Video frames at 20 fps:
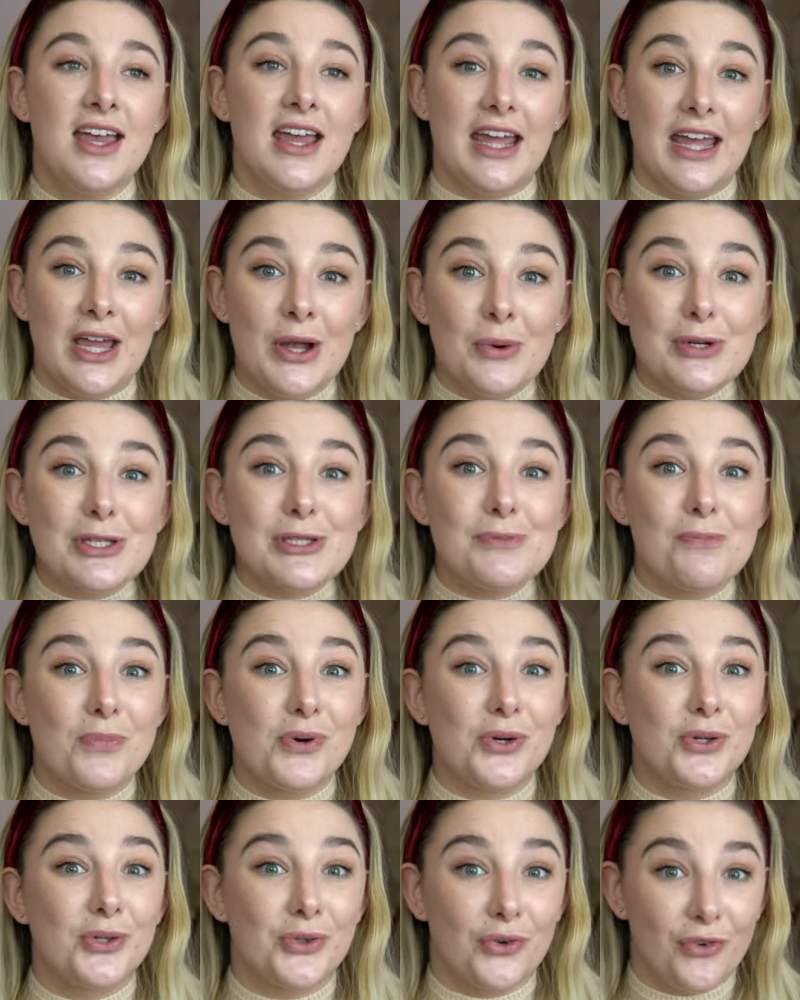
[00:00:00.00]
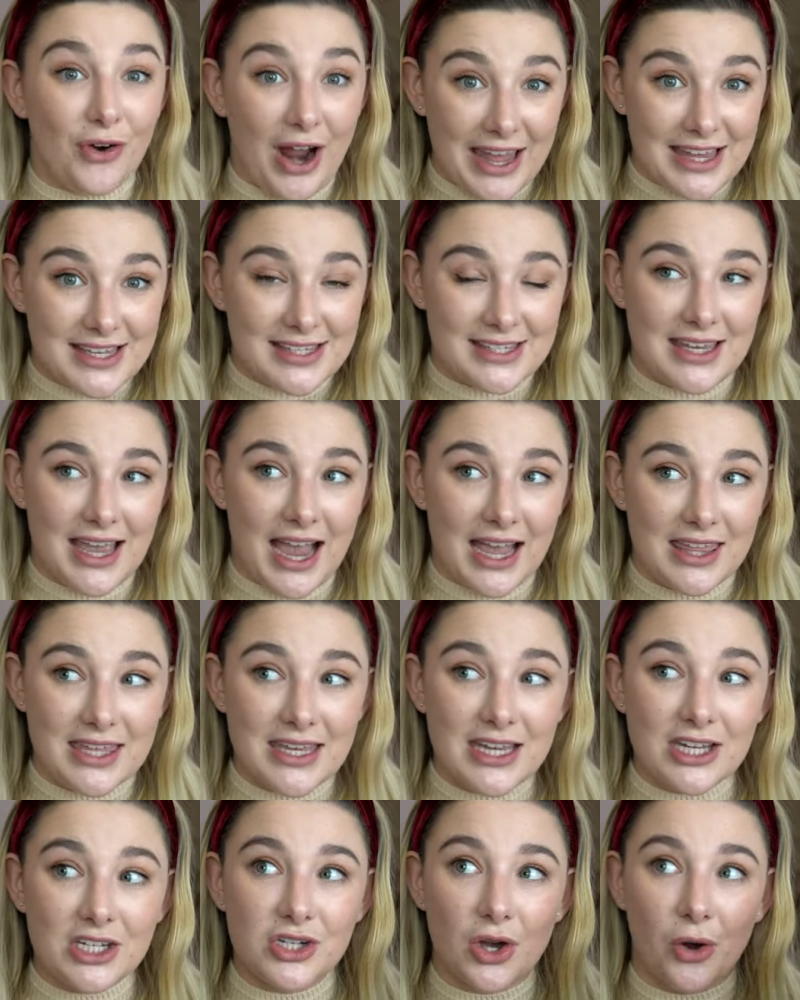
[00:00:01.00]
It was pricey. I
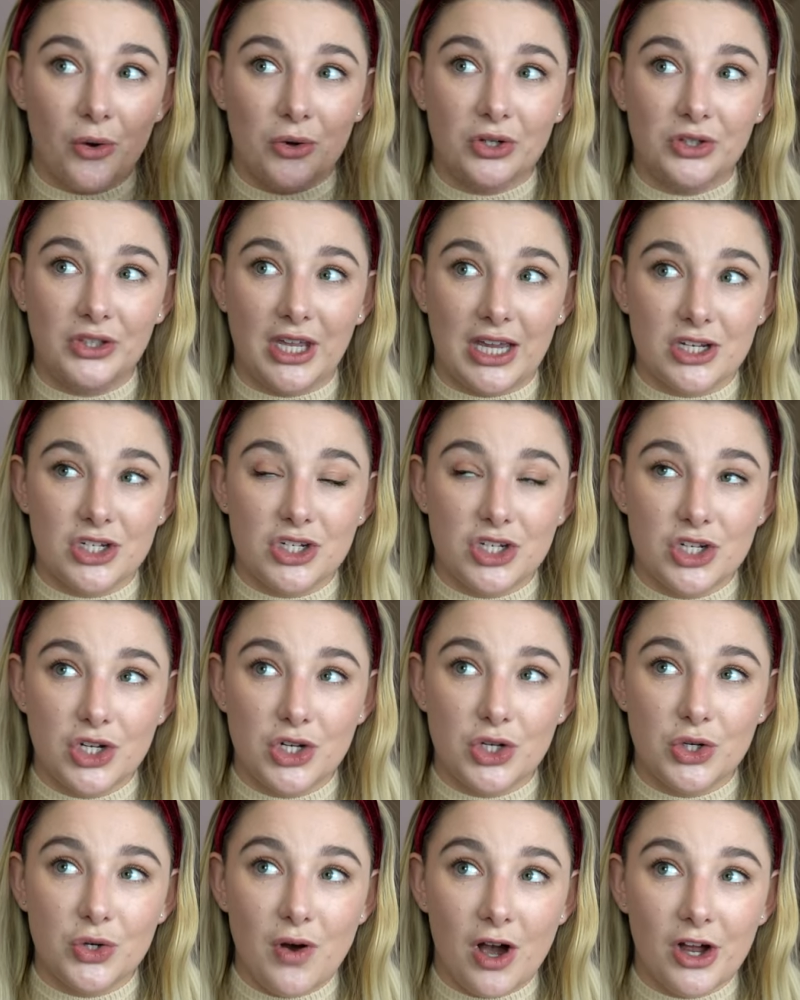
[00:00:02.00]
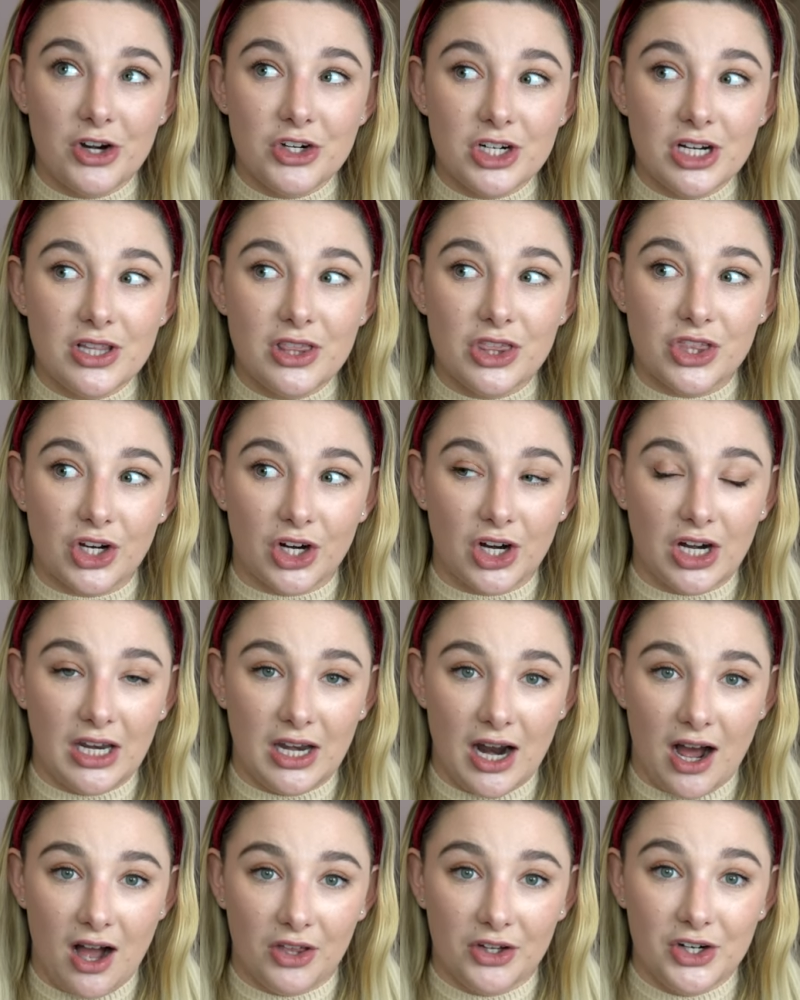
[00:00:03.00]
think it totaled like two hundred thirty
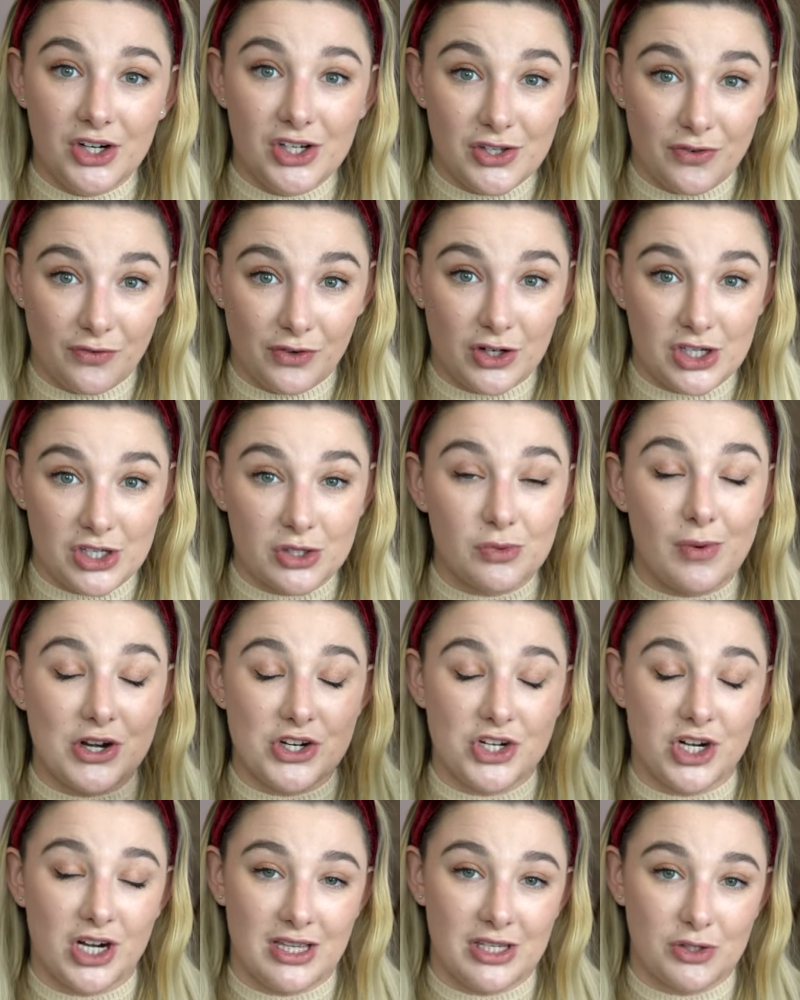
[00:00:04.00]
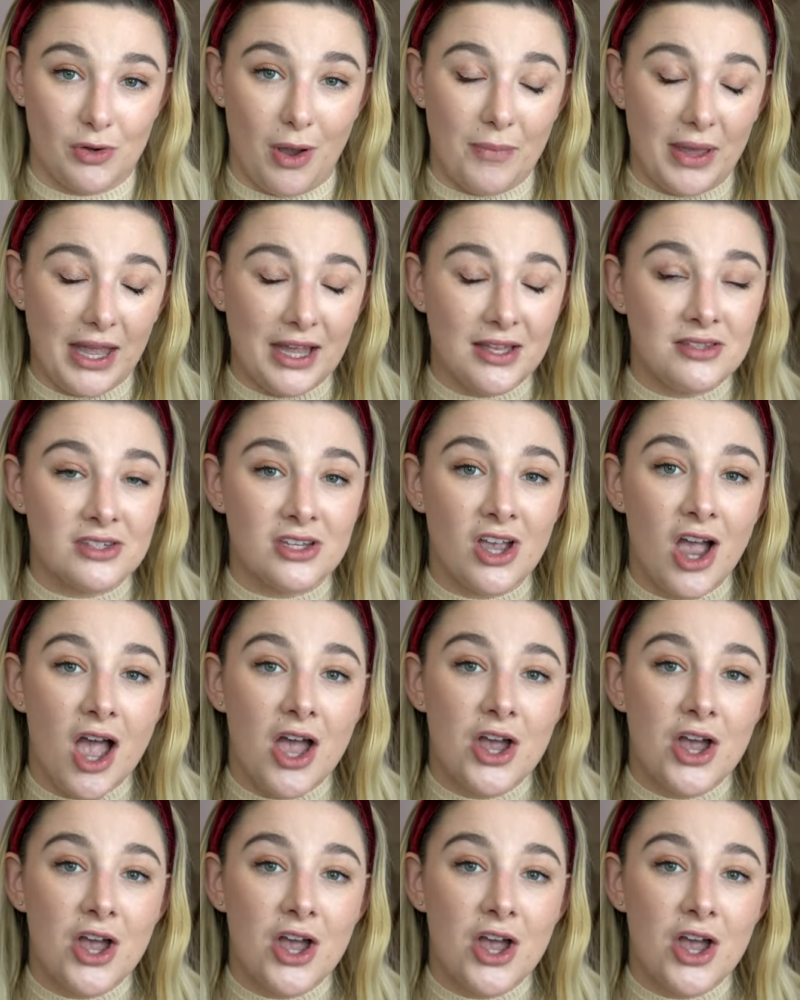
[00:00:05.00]
dollars for a sweatshirt and sweatpants.